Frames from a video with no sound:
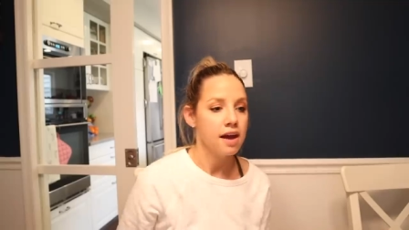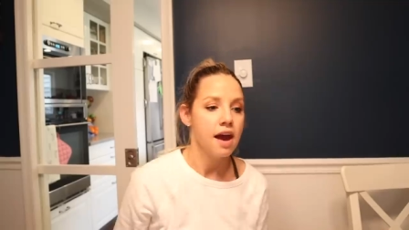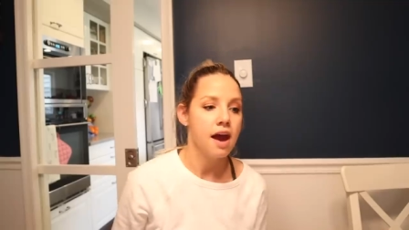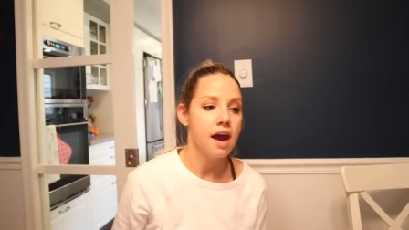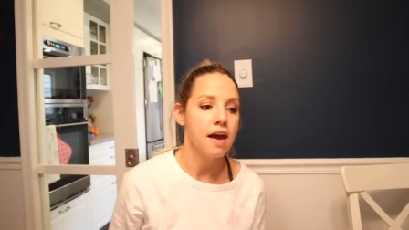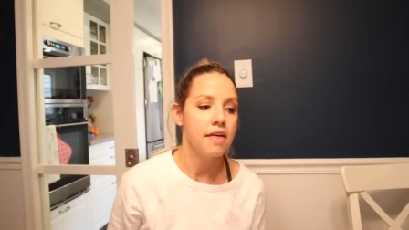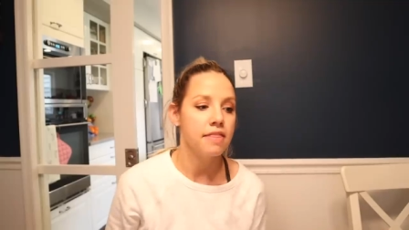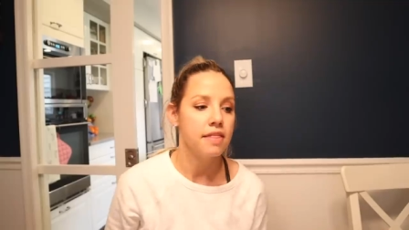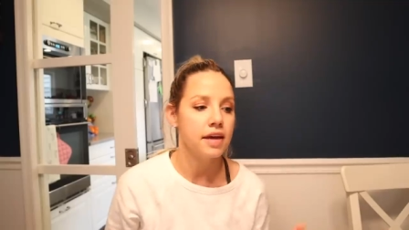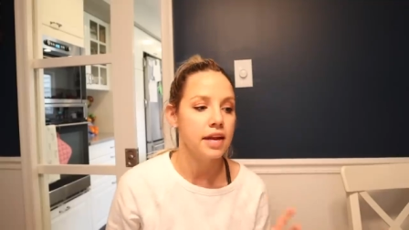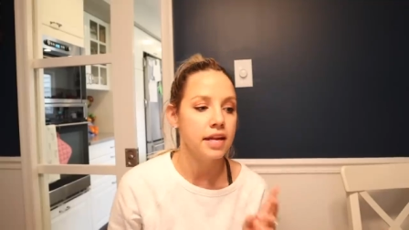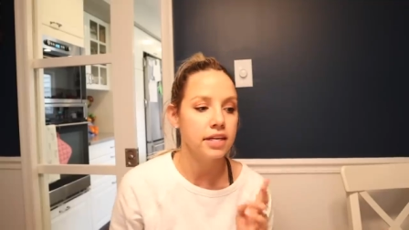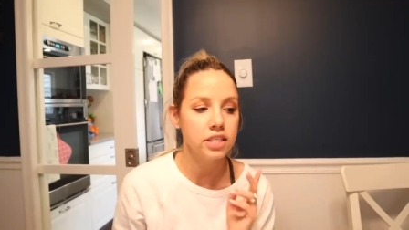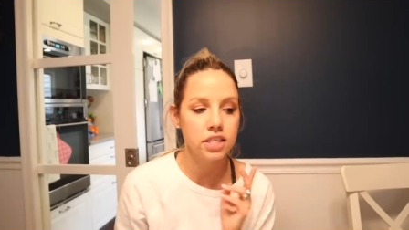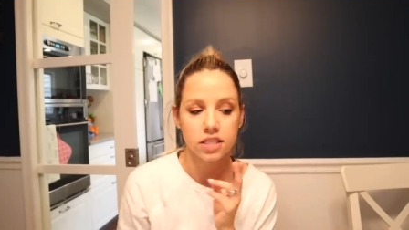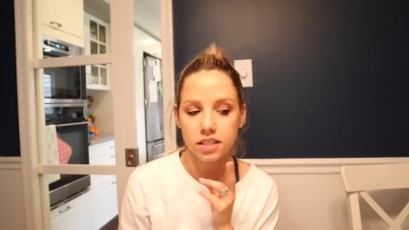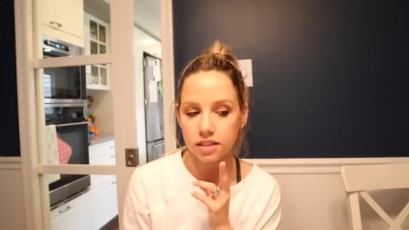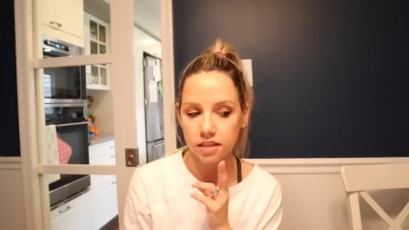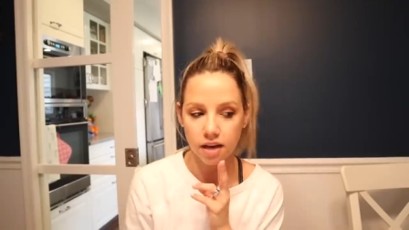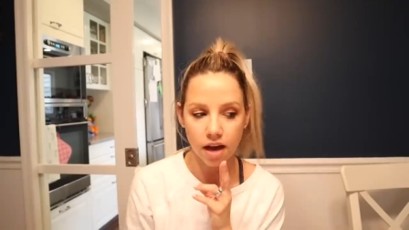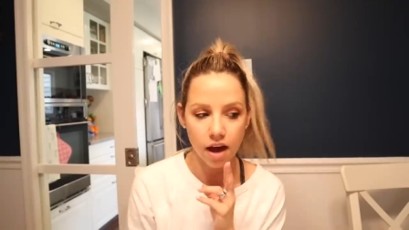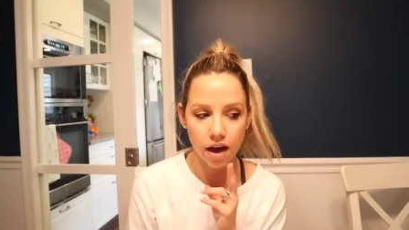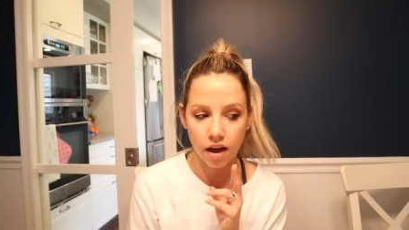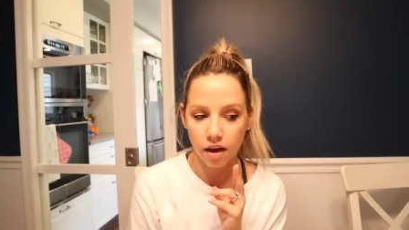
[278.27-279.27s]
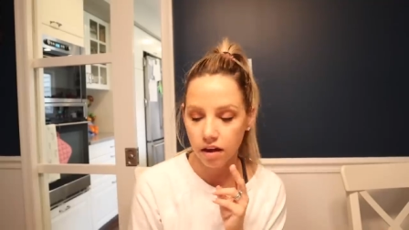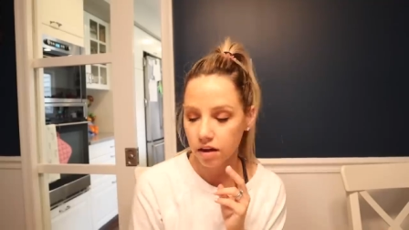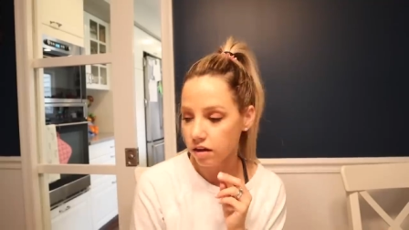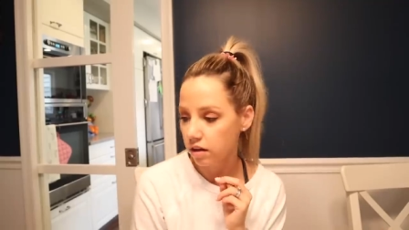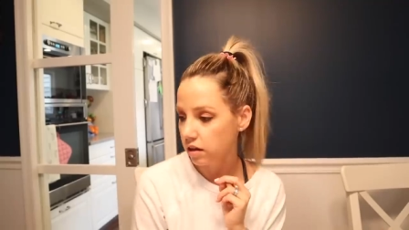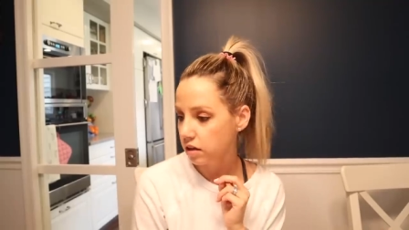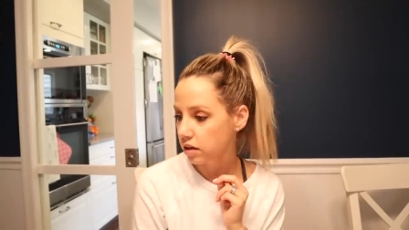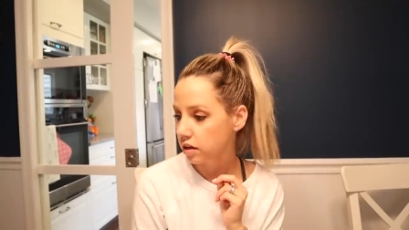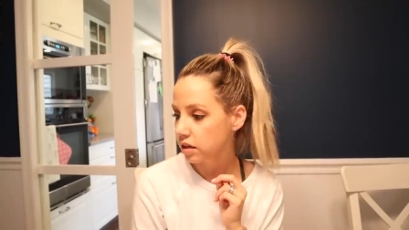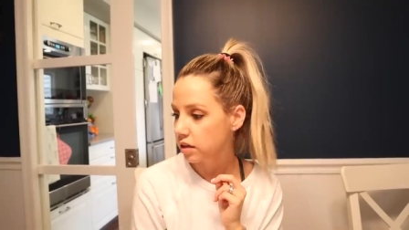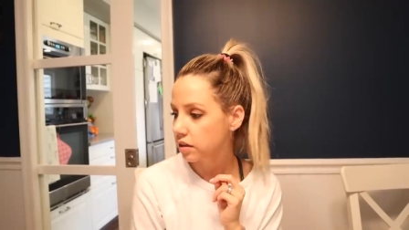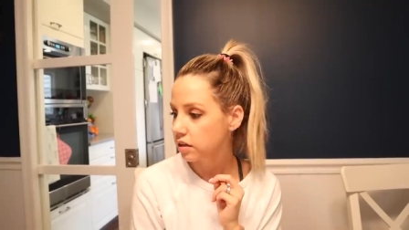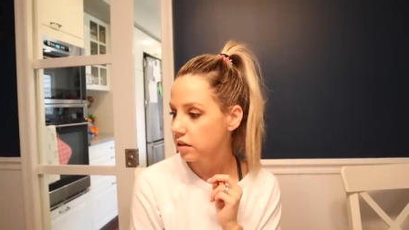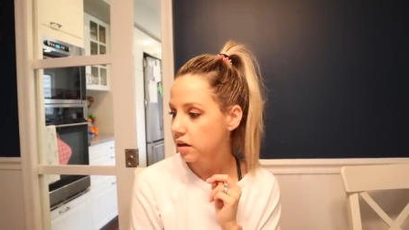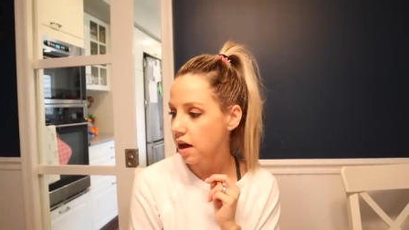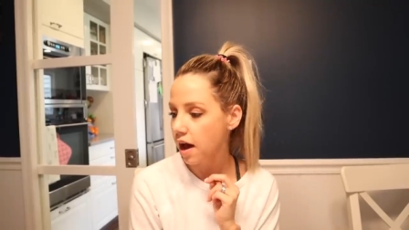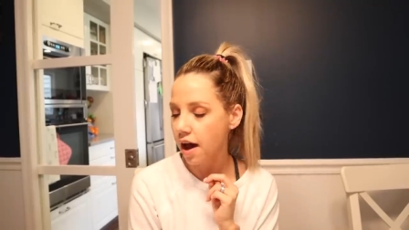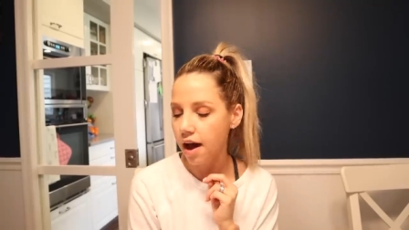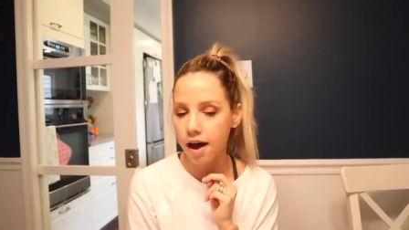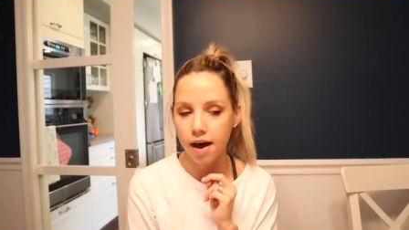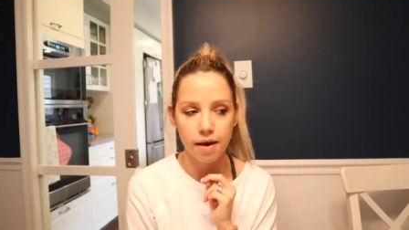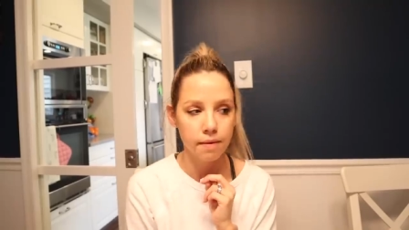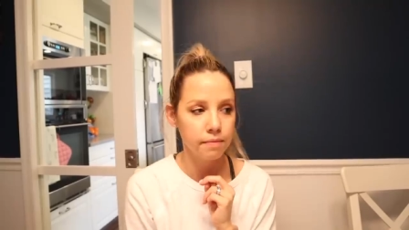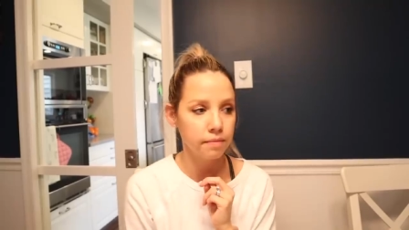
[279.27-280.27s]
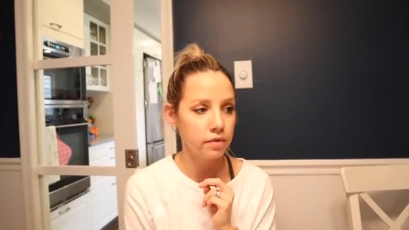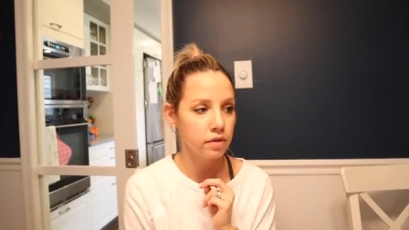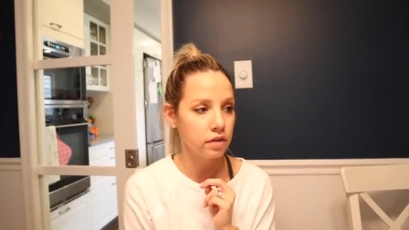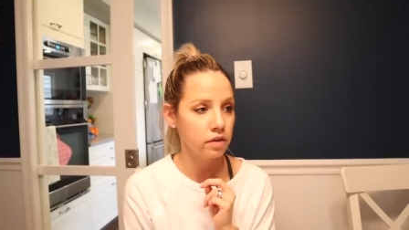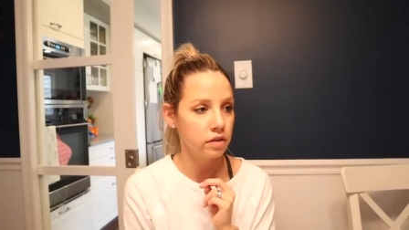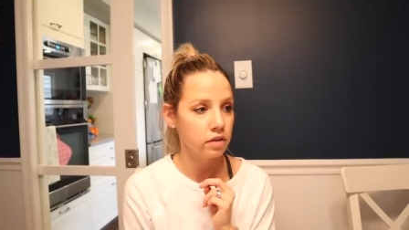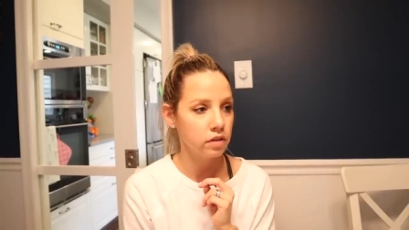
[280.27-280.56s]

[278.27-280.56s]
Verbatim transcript: And then I just got um,